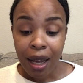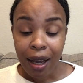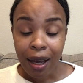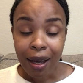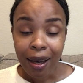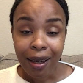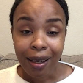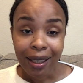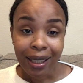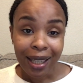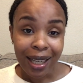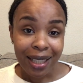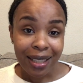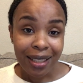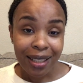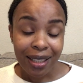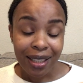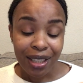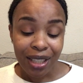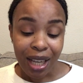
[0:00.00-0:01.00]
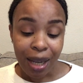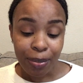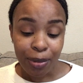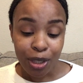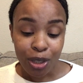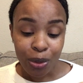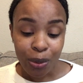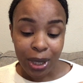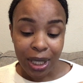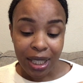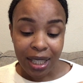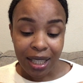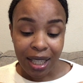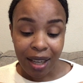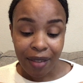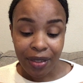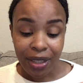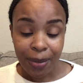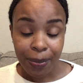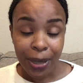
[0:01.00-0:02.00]
in Exodus chapter
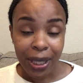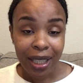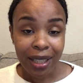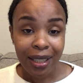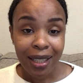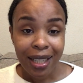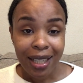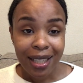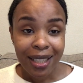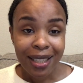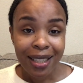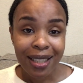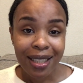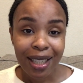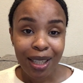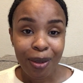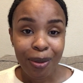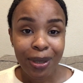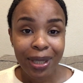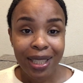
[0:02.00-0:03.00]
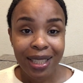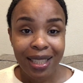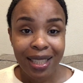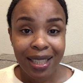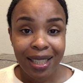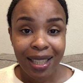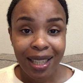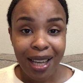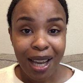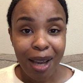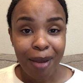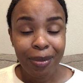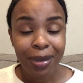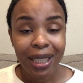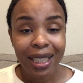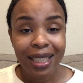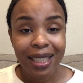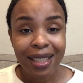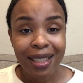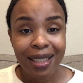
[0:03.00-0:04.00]
27, but stick with us. God
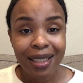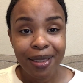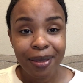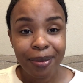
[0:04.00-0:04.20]
bless.